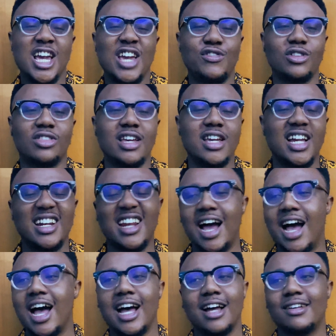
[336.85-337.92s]
If you think,
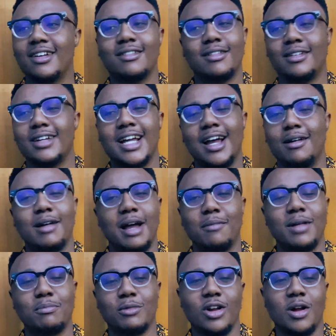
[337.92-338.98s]
nah,
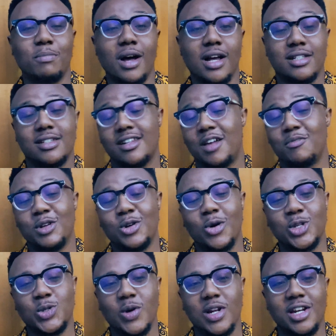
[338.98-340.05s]
I'm going to pass, let me know
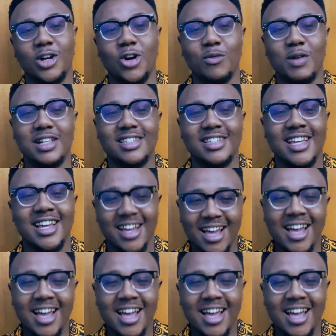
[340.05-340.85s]
as well in the comments.